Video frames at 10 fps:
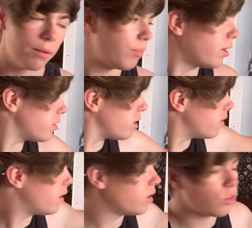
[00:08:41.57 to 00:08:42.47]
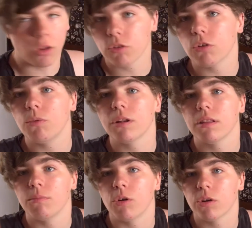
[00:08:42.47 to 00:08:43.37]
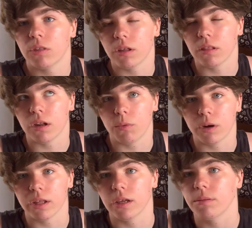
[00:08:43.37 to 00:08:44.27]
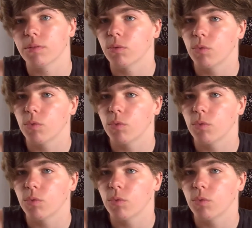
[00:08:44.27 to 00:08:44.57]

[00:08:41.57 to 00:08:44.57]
But that is also one more thing that I want to get.